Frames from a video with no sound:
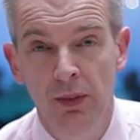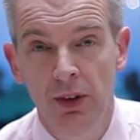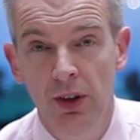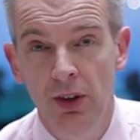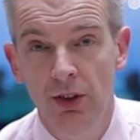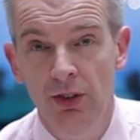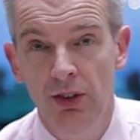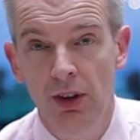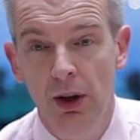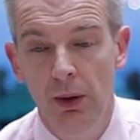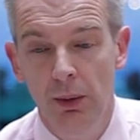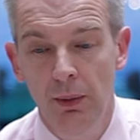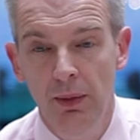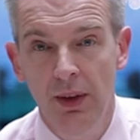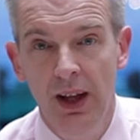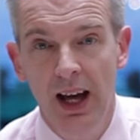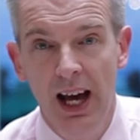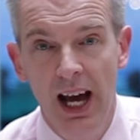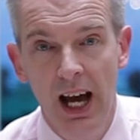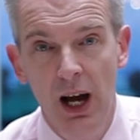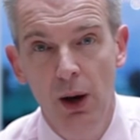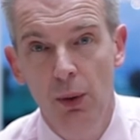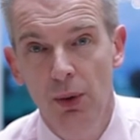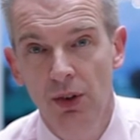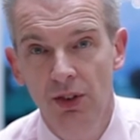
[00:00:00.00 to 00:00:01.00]
So,
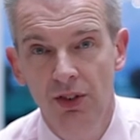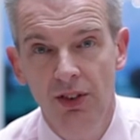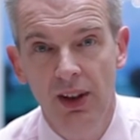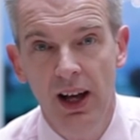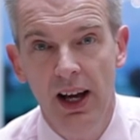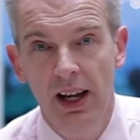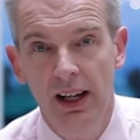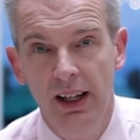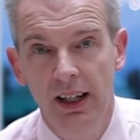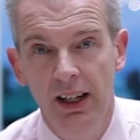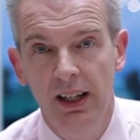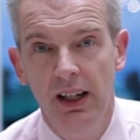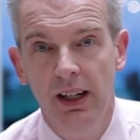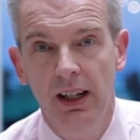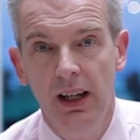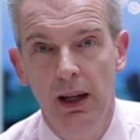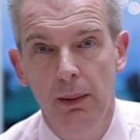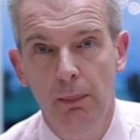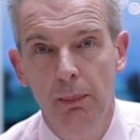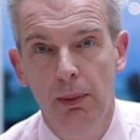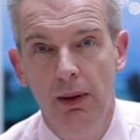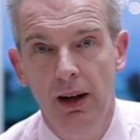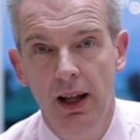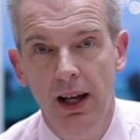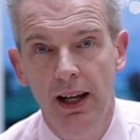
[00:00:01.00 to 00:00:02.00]
how is that going to
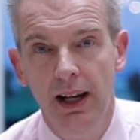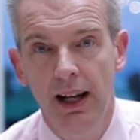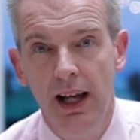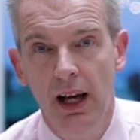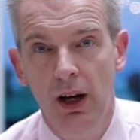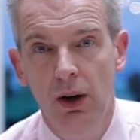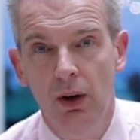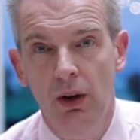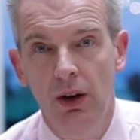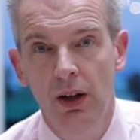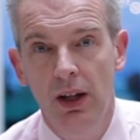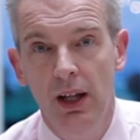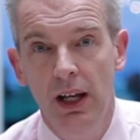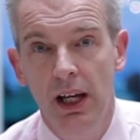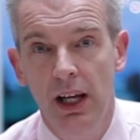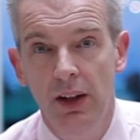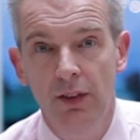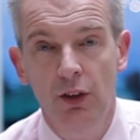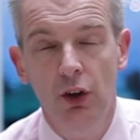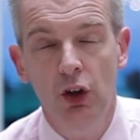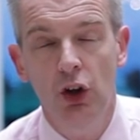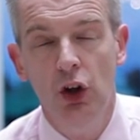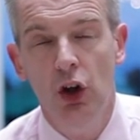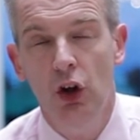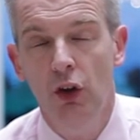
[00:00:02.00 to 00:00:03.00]
get played out in
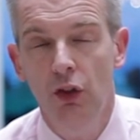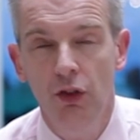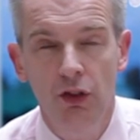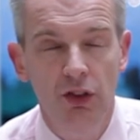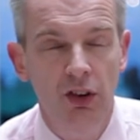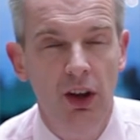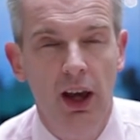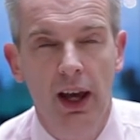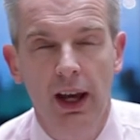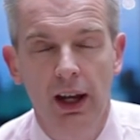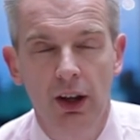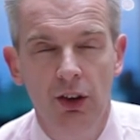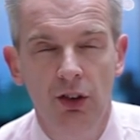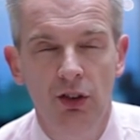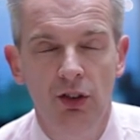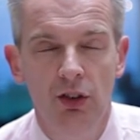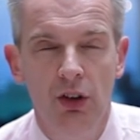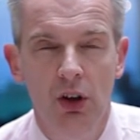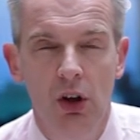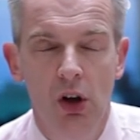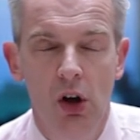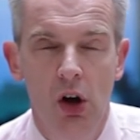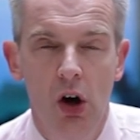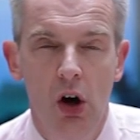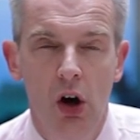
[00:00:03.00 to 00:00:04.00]
the context
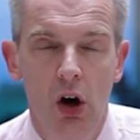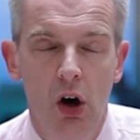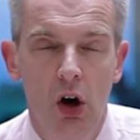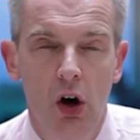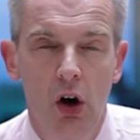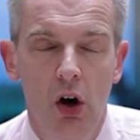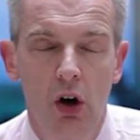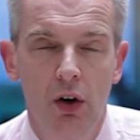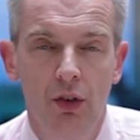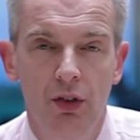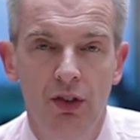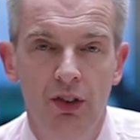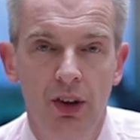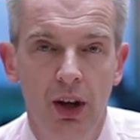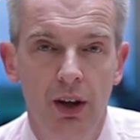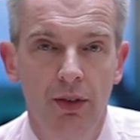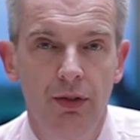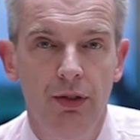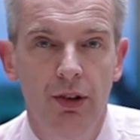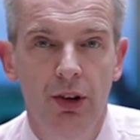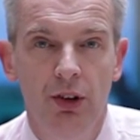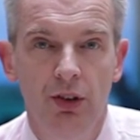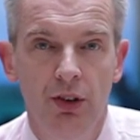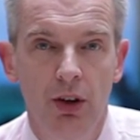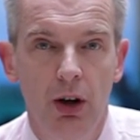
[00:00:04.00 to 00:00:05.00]
of, say,
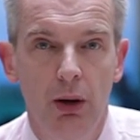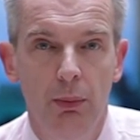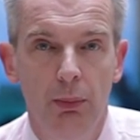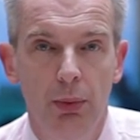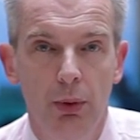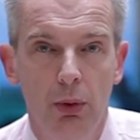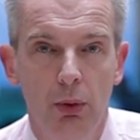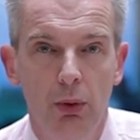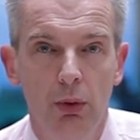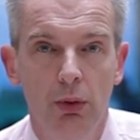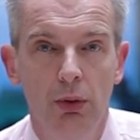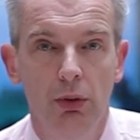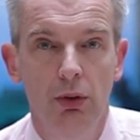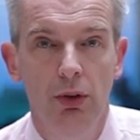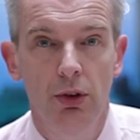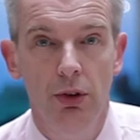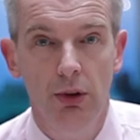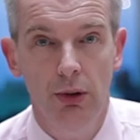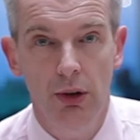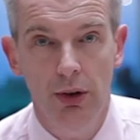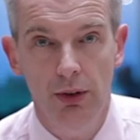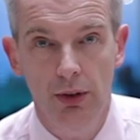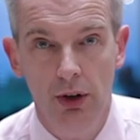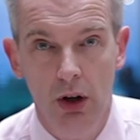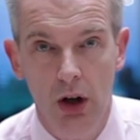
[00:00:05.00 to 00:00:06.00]
for example,
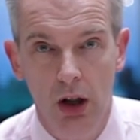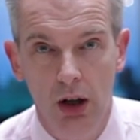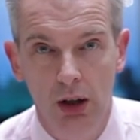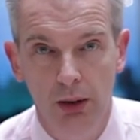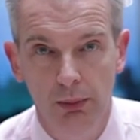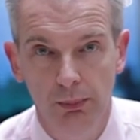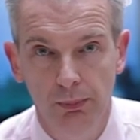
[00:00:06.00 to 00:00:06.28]
euro dollar?